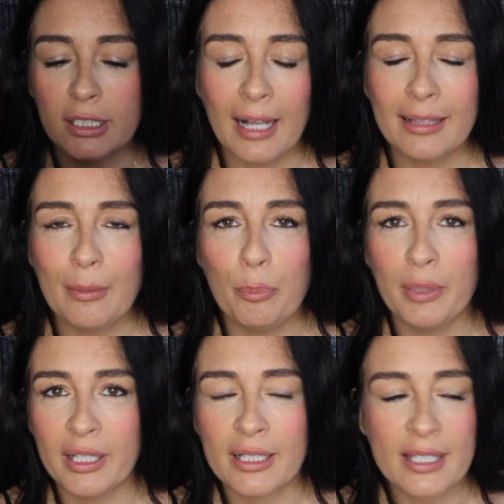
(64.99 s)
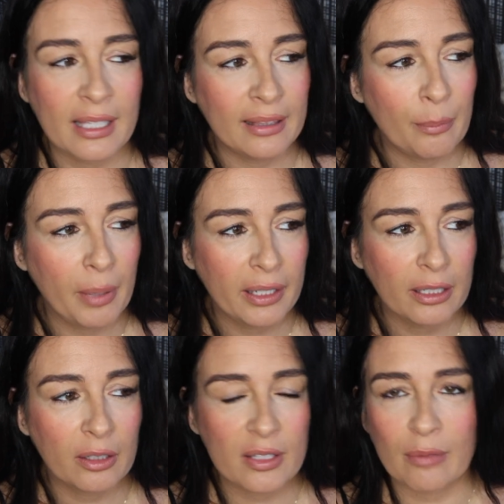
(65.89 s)
Not the biggest and the better
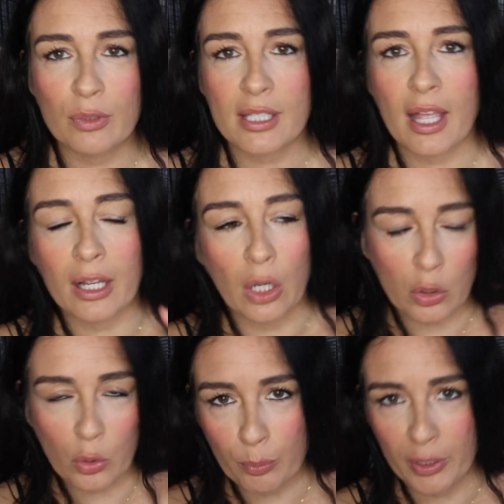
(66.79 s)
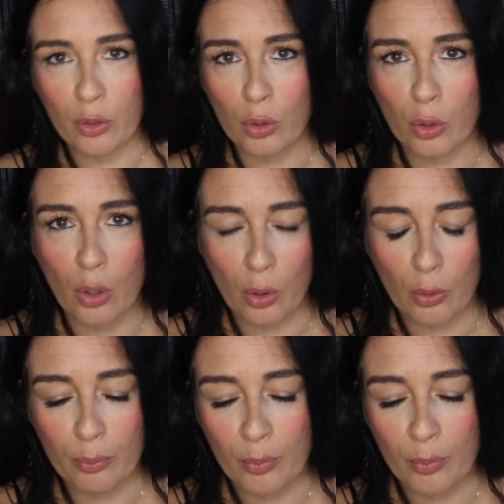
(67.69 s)
because I was like, go big or go home.